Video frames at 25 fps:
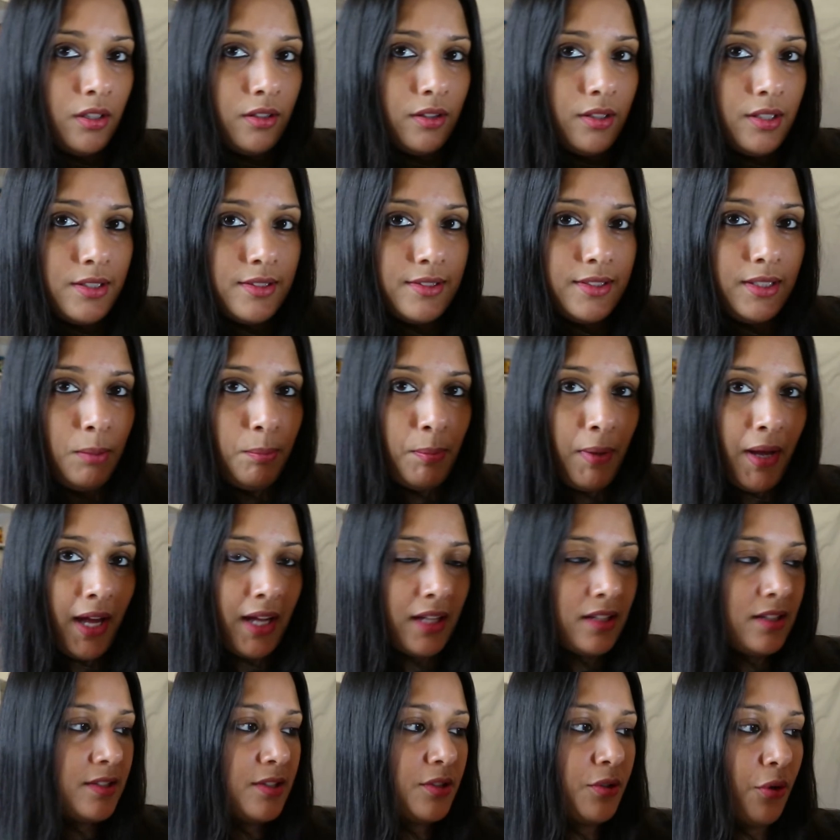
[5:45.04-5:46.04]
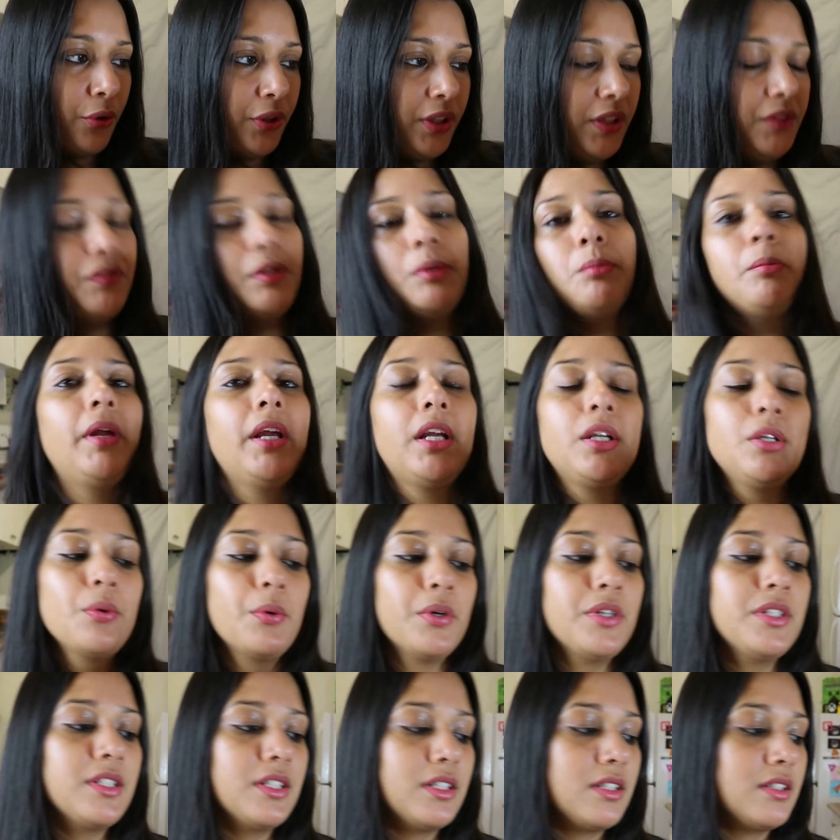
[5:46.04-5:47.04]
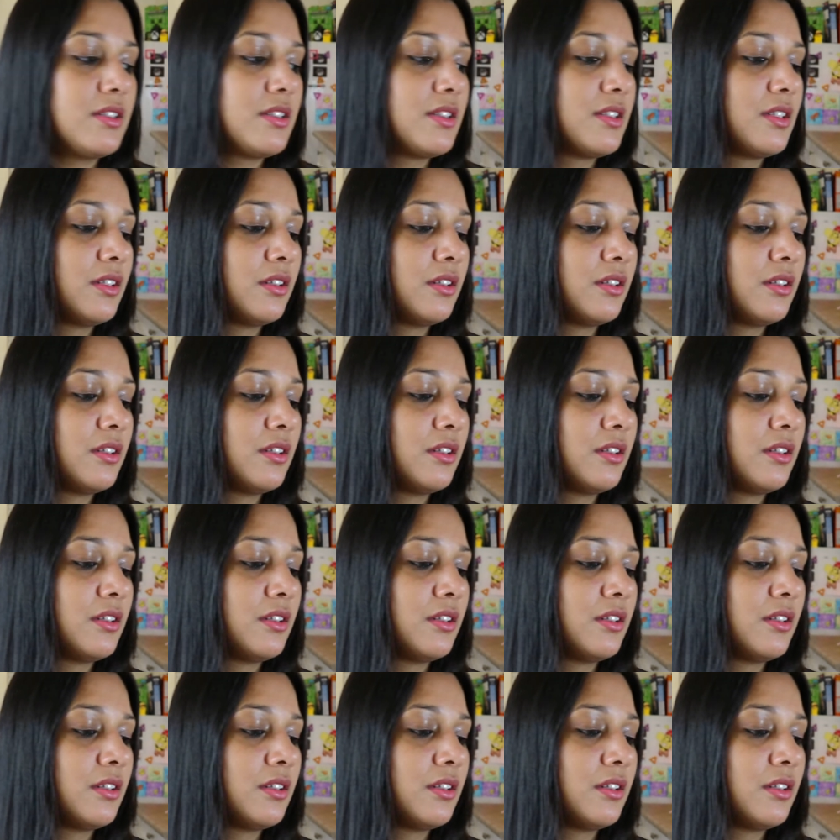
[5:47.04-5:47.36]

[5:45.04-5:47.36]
The D-pads don't even make noises.